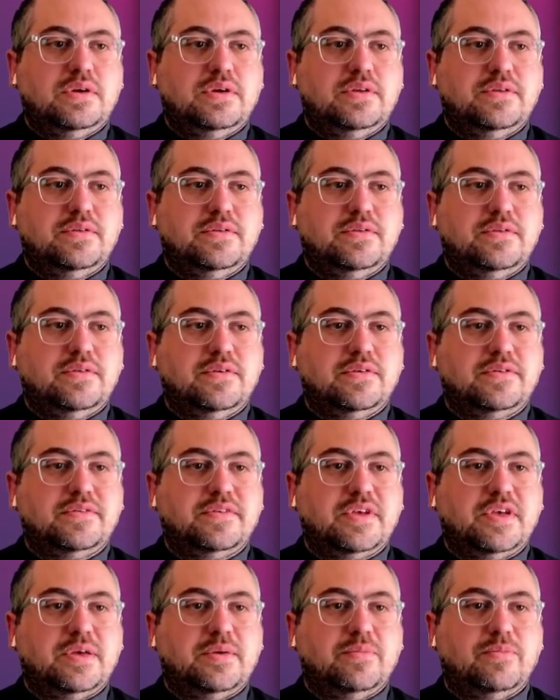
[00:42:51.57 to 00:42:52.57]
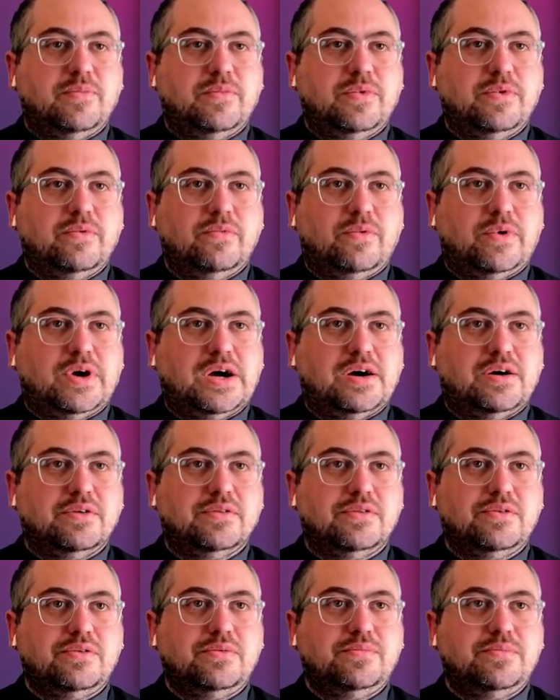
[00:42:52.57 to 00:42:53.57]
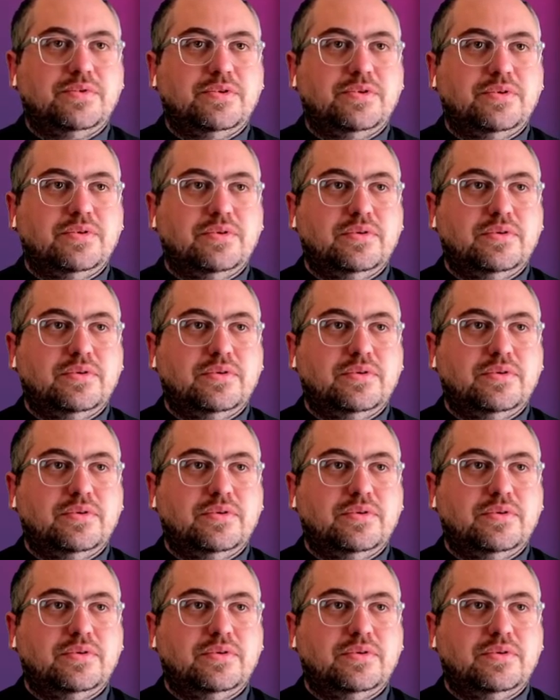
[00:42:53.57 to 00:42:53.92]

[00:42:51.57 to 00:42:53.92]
and the same while loop.